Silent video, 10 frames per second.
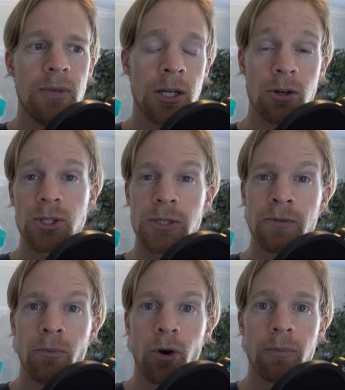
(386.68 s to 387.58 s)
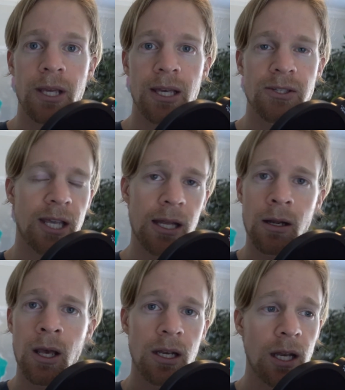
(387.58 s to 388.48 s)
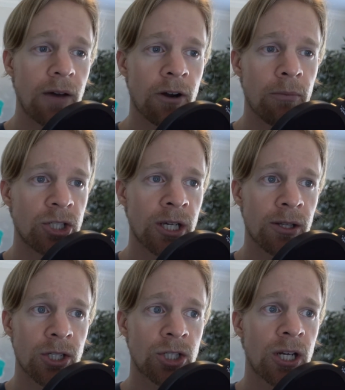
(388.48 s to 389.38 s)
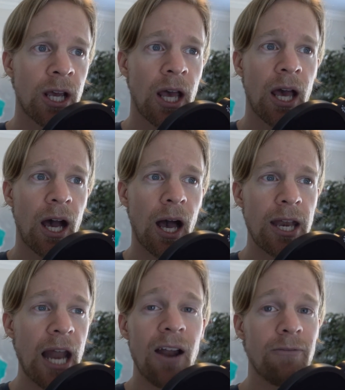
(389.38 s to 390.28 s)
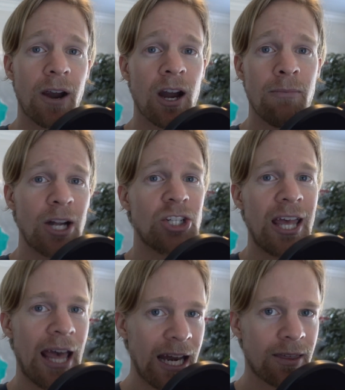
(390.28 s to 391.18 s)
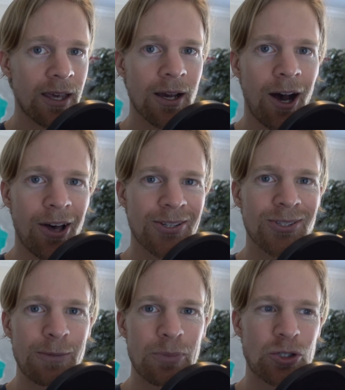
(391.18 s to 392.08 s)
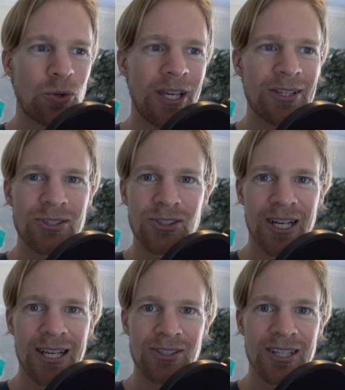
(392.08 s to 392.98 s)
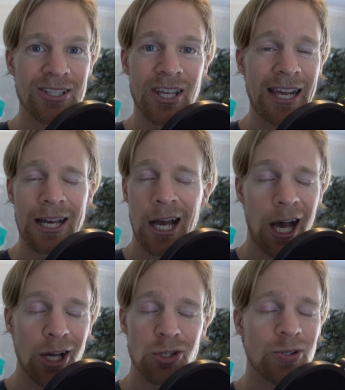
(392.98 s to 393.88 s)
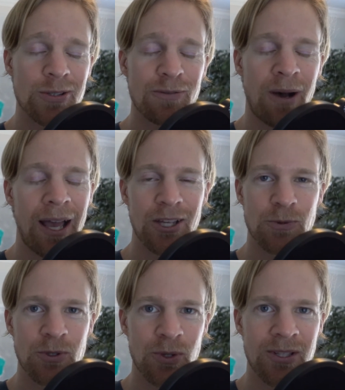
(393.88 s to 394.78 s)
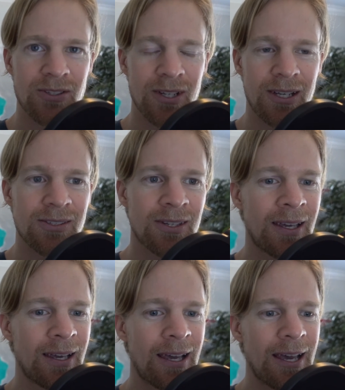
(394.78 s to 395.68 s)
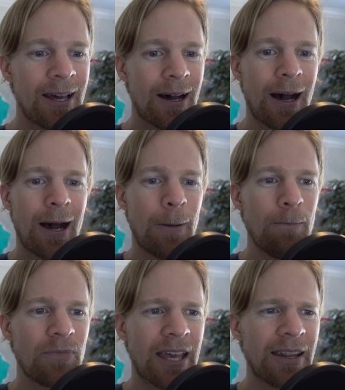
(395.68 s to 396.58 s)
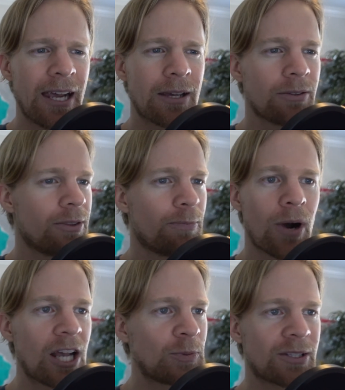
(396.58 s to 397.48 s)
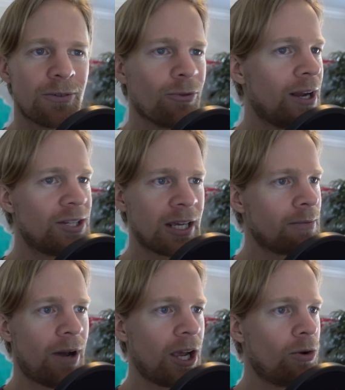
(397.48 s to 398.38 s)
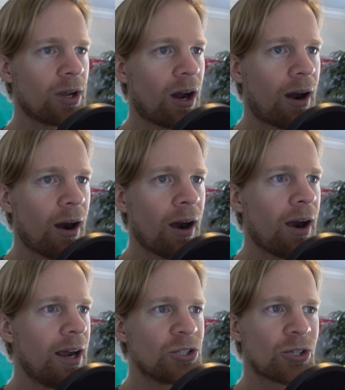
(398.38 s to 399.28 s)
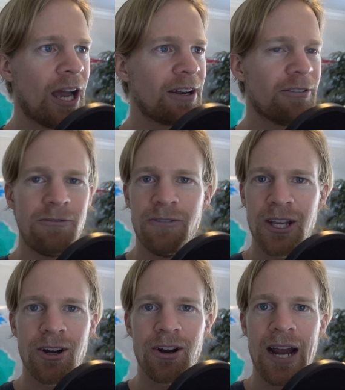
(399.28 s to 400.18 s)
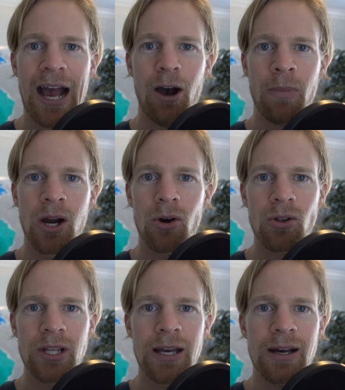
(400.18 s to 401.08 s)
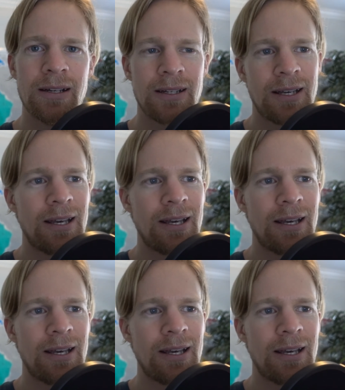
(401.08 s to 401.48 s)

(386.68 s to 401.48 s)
increase even more because, again, not very much English, not very much anything, honestly, between cities. It's like hundreds of miles between cities. And like the prospect of renting my own car and trying to figure out Mongolia,